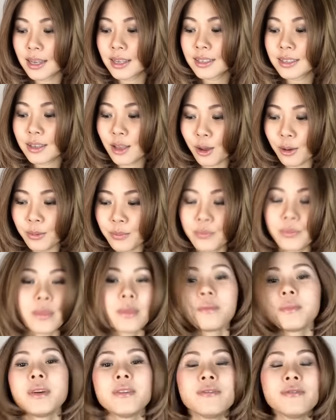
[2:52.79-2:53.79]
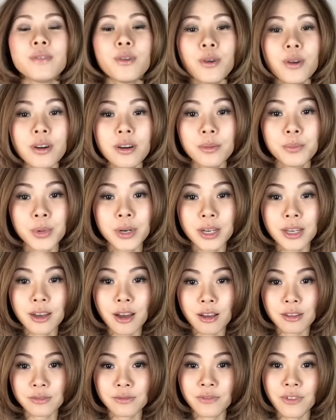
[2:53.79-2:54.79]
So before putting
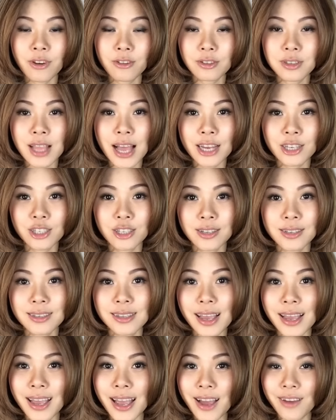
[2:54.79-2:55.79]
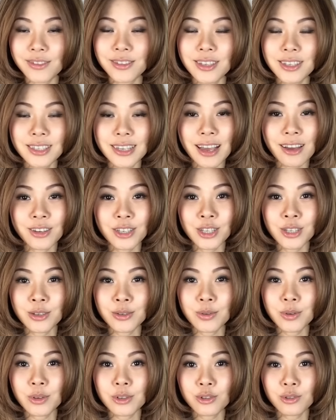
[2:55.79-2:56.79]
on false lashes, I have to tell you,